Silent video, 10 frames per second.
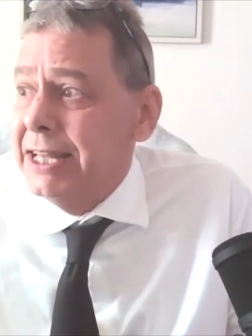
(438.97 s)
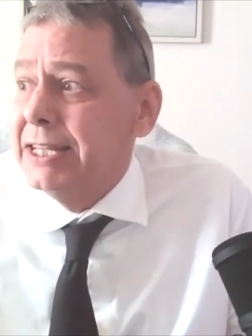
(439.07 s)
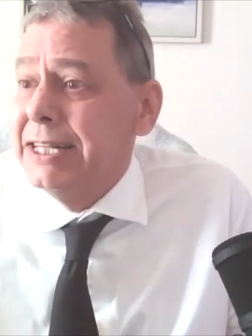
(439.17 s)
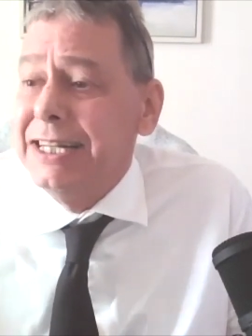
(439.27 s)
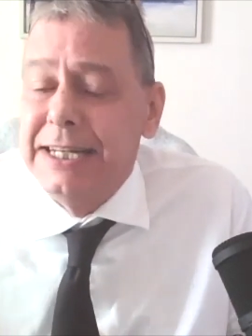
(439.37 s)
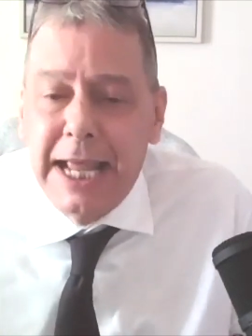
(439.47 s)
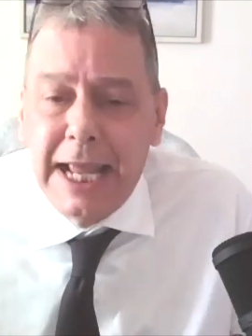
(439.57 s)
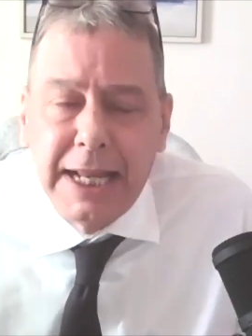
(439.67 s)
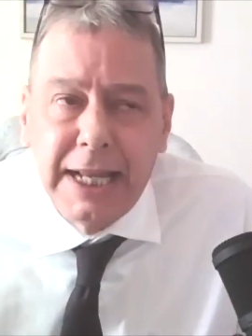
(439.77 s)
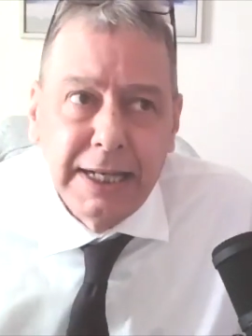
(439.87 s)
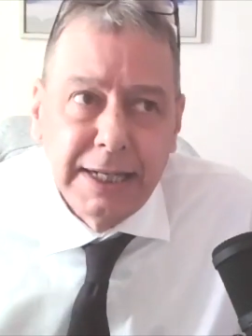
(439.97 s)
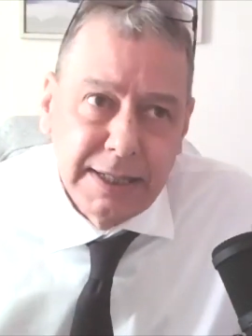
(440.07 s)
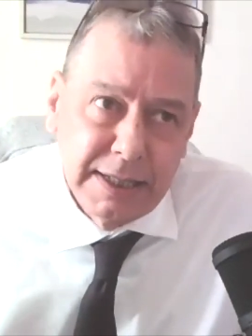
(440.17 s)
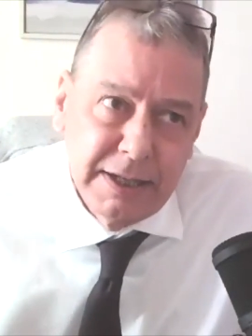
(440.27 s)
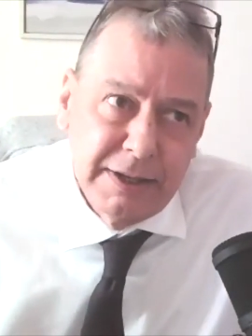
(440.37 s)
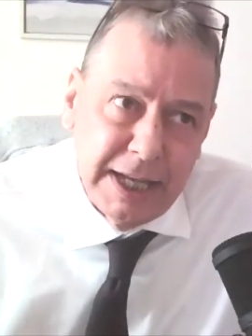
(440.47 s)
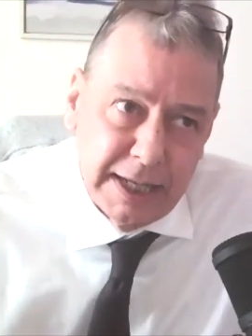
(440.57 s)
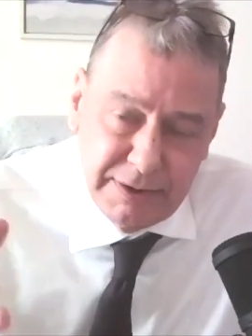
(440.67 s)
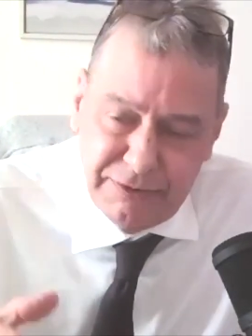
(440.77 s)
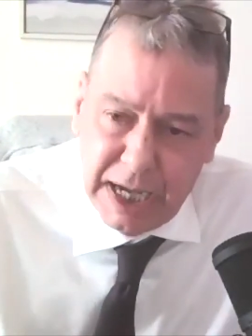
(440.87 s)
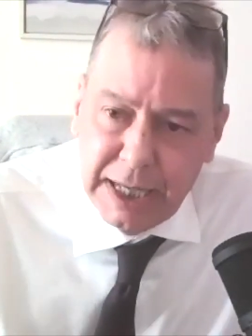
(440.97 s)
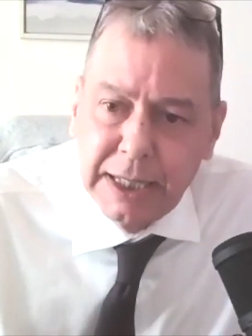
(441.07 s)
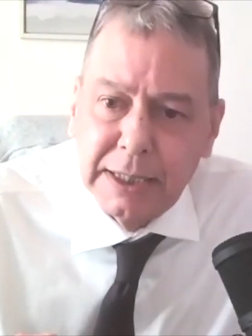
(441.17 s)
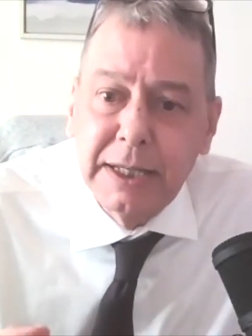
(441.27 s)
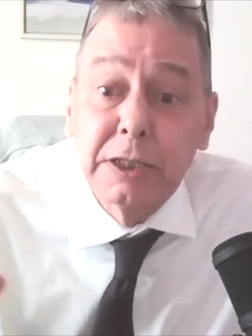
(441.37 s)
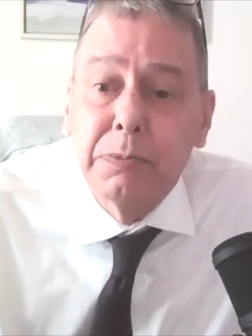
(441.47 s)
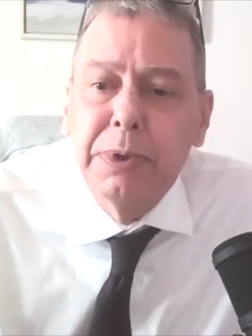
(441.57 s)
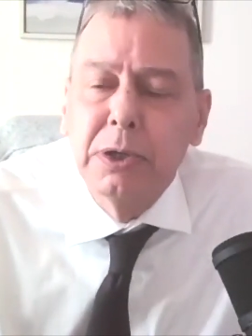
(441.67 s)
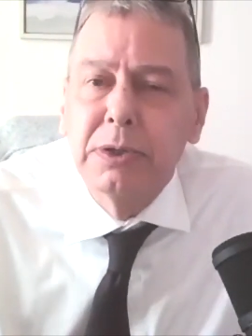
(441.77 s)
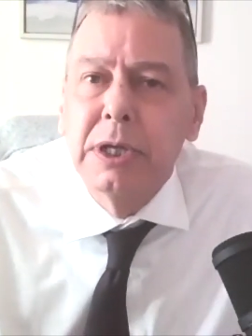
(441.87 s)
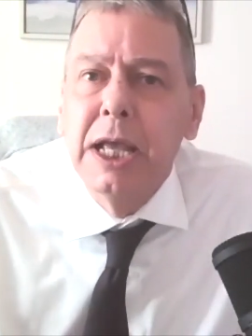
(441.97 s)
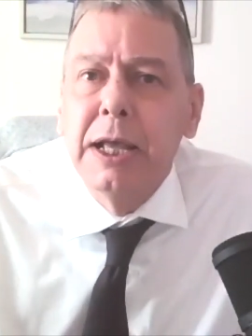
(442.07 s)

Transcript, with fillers: the Danes as Vikings, as opposed